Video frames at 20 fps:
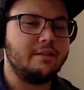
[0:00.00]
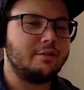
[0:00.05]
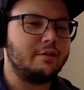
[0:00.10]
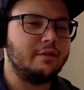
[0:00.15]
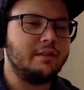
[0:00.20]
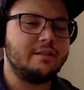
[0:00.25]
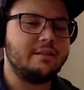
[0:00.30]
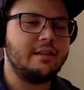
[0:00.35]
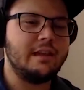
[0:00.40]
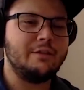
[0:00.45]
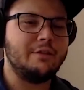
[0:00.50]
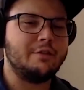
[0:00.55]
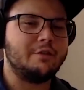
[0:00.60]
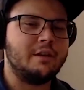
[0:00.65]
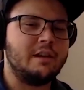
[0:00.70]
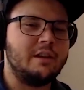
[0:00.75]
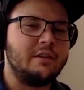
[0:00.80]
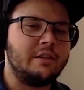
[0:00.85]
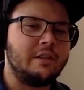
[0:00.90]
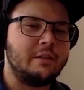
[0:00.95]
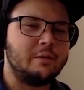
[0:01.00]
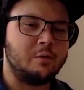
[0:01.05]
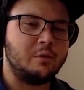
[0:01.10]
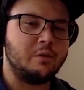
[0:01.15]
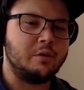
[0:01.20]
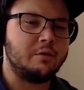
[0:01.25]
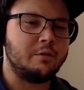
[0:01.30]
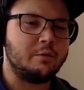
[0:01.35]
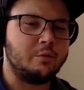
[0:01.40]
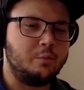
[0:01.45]
So let's say you have a strategy that
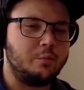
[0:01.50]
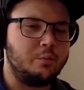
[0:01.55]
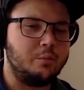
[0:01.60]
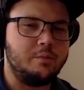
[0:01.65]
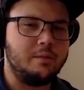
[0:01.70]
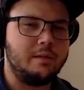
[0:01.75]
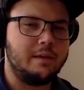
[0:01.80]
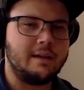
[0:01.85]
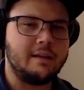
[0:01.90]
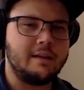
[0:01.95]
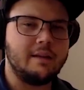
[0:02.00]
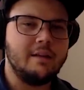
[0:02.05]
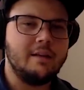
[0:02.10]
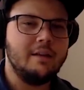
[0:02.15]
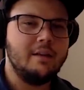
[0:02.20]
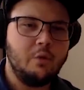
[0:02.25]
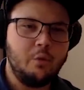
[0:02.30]
works like